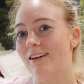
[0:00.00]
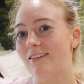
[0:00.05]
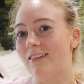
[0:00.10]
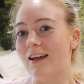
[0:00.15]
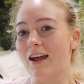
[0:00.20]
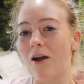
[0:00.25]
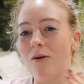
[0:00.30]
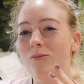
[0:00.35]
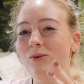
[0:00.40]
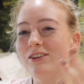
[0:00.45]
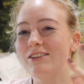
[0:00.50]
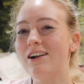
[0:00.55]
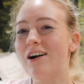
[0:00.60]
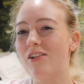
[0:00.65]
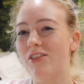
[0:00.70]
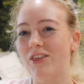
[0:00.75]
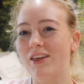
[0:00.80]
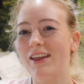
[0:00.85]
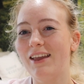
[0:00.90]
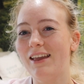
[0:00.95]
like I was
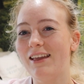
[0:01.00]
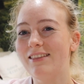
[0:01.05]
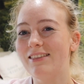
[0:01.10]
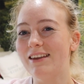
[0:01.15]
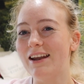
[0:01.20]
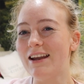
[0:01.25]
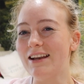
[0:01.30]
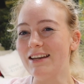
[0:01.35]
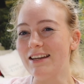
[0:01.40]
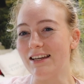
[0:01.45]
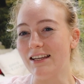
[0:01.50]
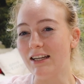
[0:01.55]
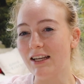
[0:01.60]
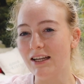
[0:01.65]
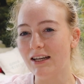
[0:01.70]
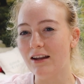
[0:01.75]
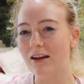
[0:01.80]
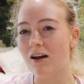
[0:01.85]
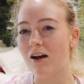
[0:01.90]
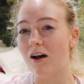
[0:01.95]
not thinking that I
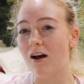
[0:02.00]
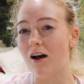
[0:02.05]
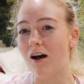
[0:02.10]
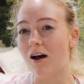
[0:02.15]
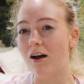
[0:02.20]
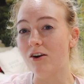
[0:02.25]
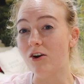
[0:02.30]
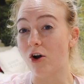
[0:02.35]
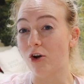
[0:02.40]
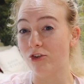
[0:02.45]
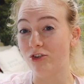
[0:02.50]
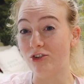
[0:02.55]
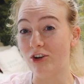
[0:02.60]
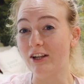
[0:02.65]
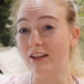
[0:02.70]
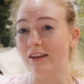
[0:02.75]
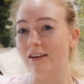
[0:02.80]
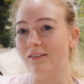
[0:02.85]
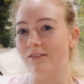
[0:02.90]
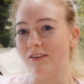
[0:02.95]
needed an
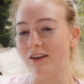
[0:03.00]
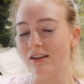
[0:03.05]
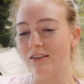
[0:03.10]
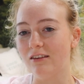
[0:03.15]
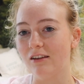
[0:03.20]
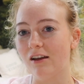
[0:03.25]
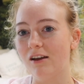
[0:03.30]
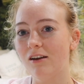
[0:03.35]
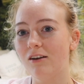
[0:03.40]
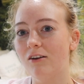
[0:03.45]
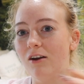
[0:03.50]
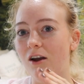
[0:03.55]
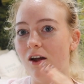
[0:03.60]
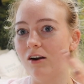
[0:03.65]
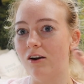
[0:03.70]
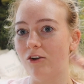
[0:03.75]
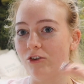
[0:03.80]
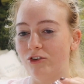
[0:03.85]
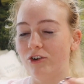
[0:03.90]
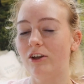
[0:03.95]
Australian visa,
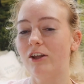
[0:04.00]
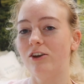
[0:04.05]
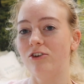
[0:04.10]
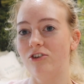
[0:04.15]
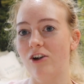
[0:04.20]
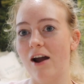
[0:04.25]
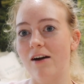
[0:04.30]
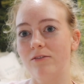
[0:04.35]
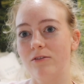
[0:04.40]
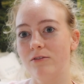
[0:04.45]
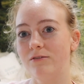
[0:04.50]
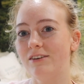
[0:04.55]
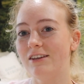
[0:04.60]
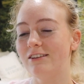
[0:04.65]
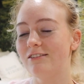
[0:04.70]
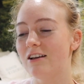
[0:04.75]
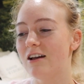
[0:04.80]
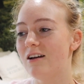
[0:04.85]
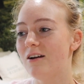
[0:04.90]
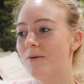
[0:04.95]
an Australian travel
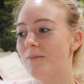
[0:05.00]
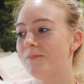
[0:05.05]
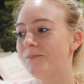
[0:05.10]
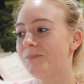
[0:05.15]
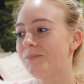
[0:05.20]
visa.